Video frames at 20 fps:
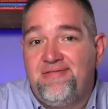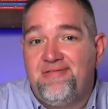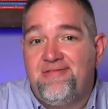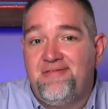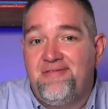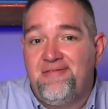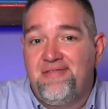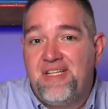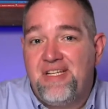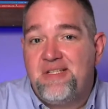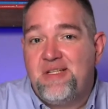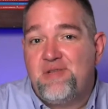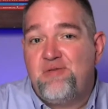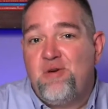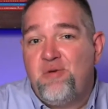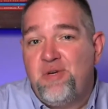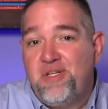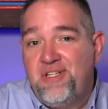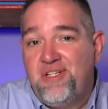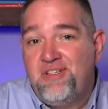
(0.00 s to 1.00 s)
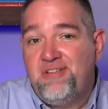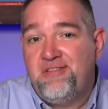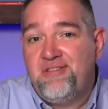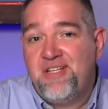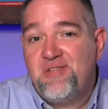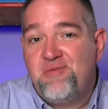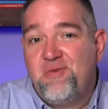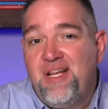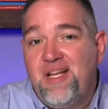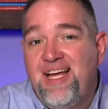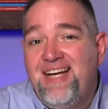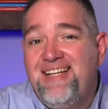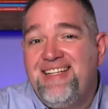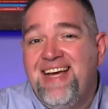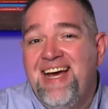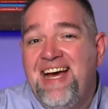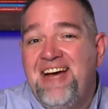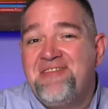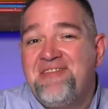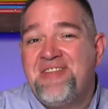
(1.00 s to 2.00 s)
because that's what we do, because we like to
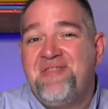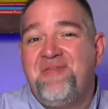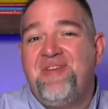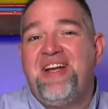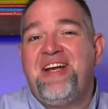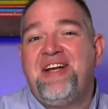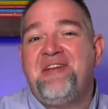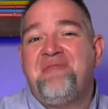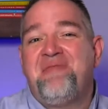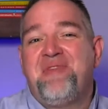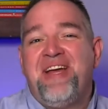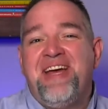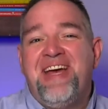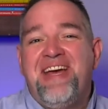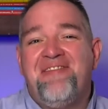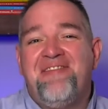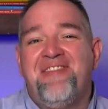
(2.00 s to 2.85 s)
have somebody to blame,